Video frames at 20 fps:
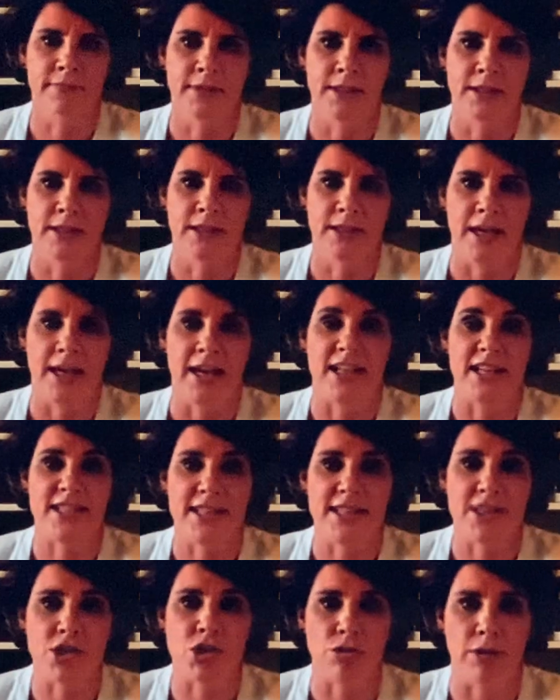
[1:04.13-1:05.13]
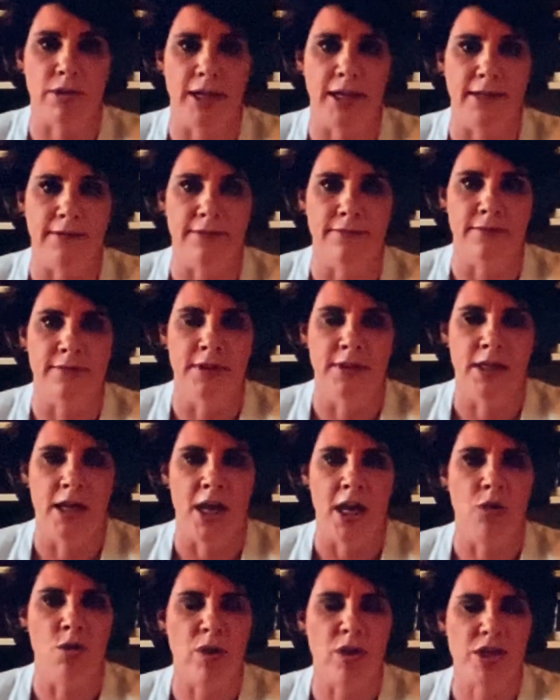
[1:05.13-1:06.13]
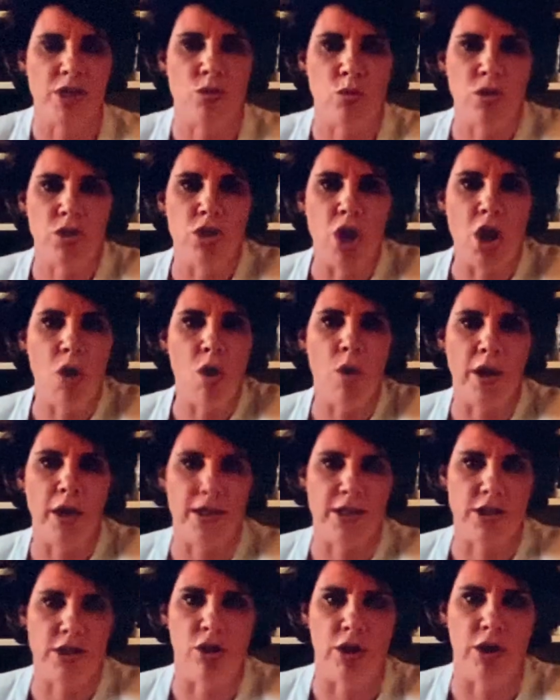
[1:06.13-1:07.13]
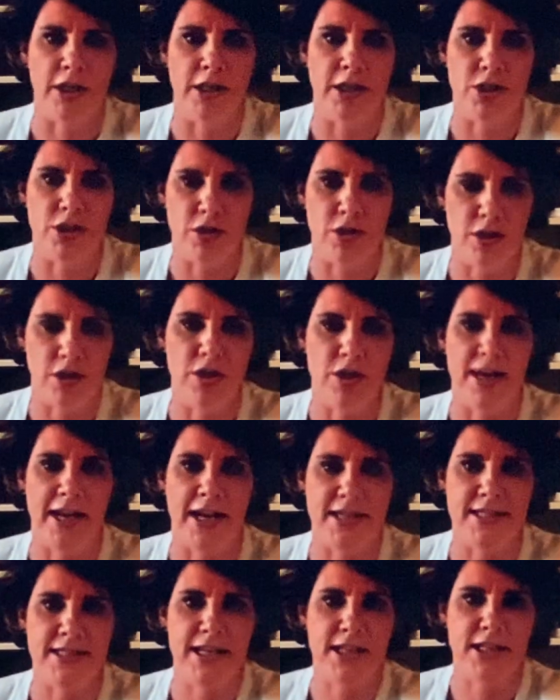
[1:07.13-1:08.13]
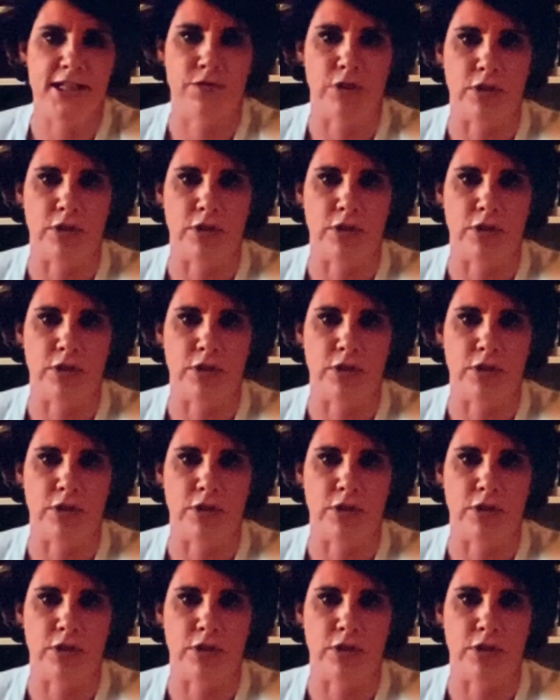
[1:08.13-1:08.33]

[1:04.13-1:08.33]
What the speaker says: in a century in which no one is looking to the United States for